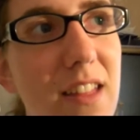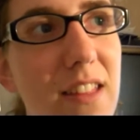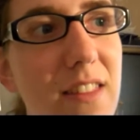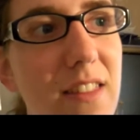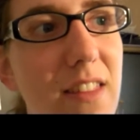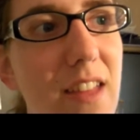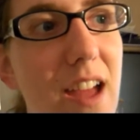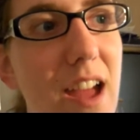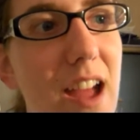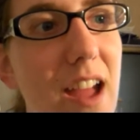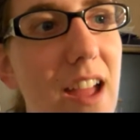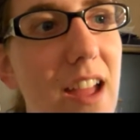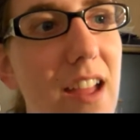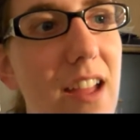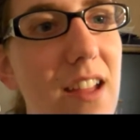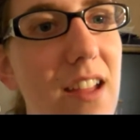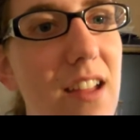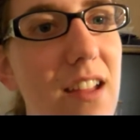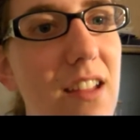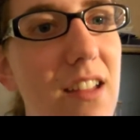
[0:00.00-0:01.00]
that,
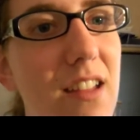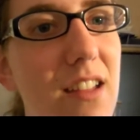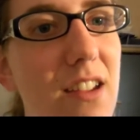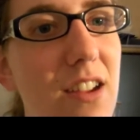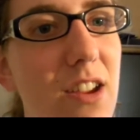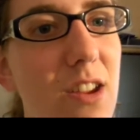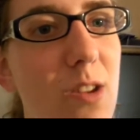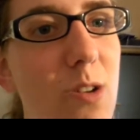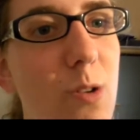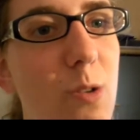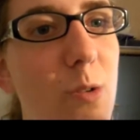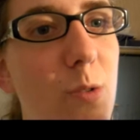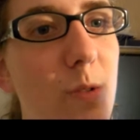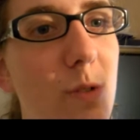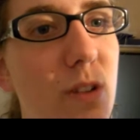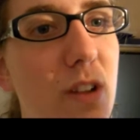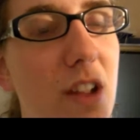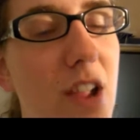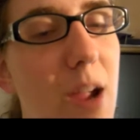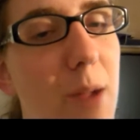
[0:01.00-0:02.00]
you know,
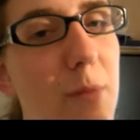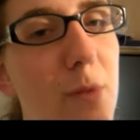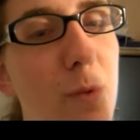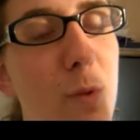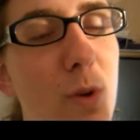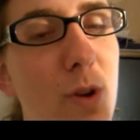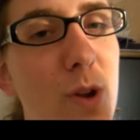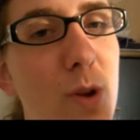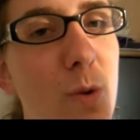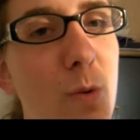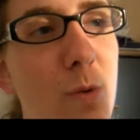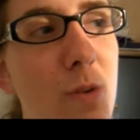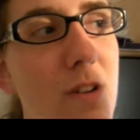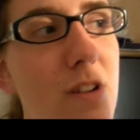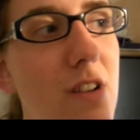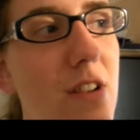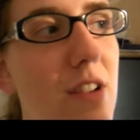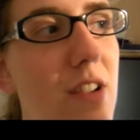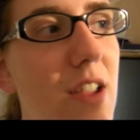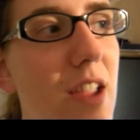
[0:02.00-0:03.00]
come to where you
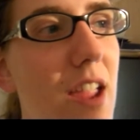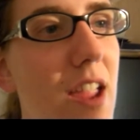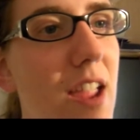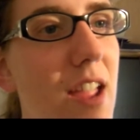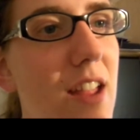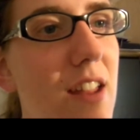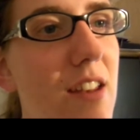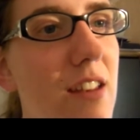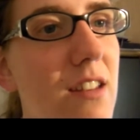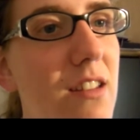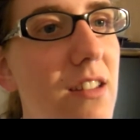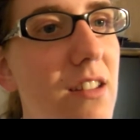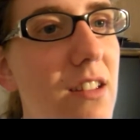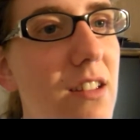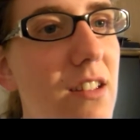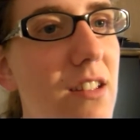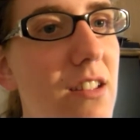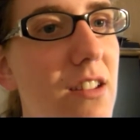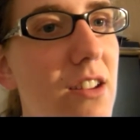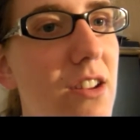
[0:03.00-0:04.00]
work and,
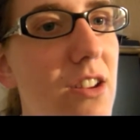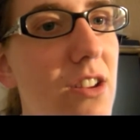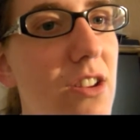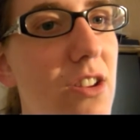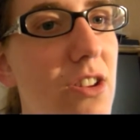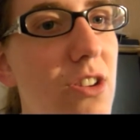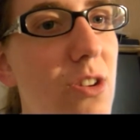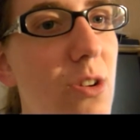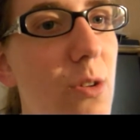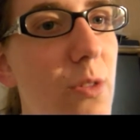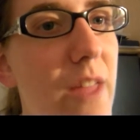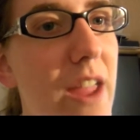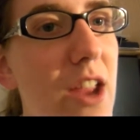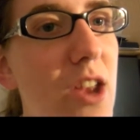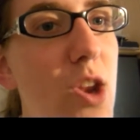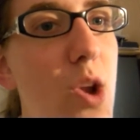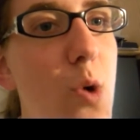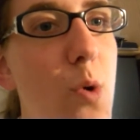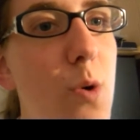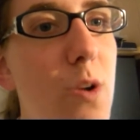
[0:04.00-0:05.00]
you know, they
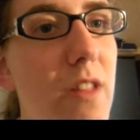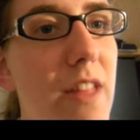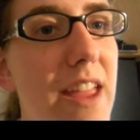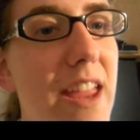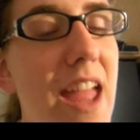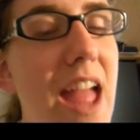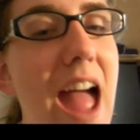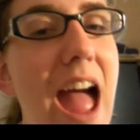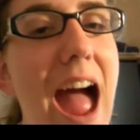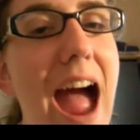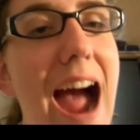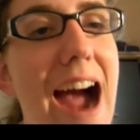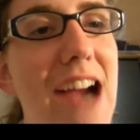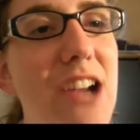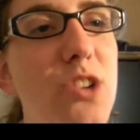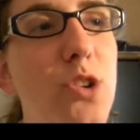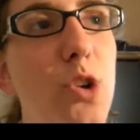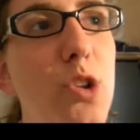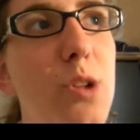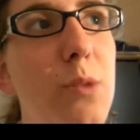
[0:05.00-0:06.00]
know, like, I
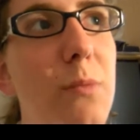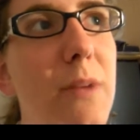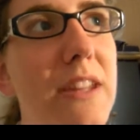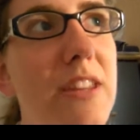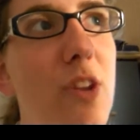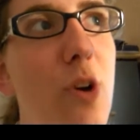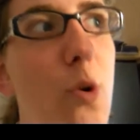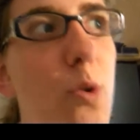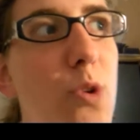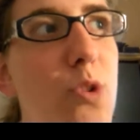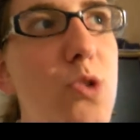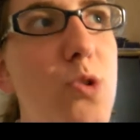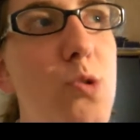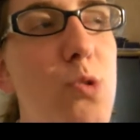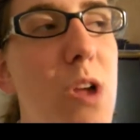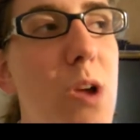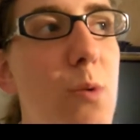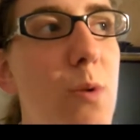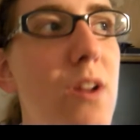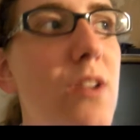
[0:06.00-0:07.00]
told them, like, the only school
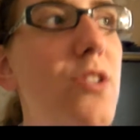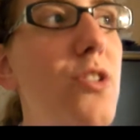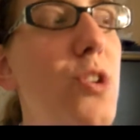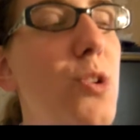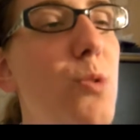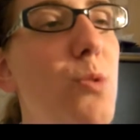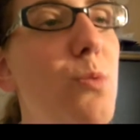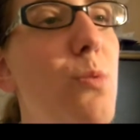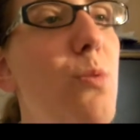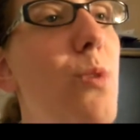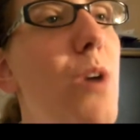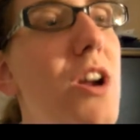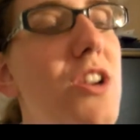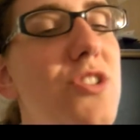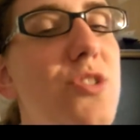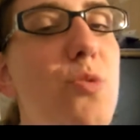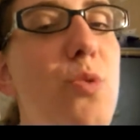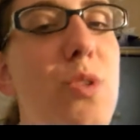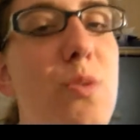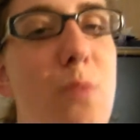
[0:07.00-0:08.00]
I went to
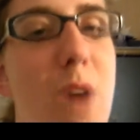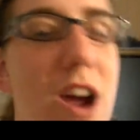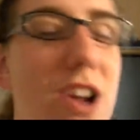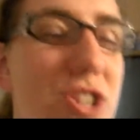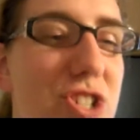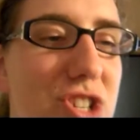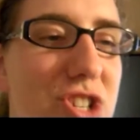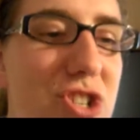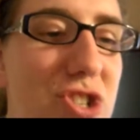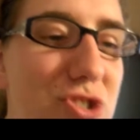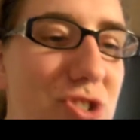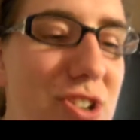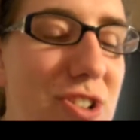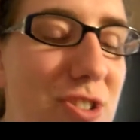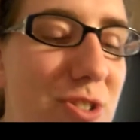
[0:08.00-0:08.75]
was Washington Street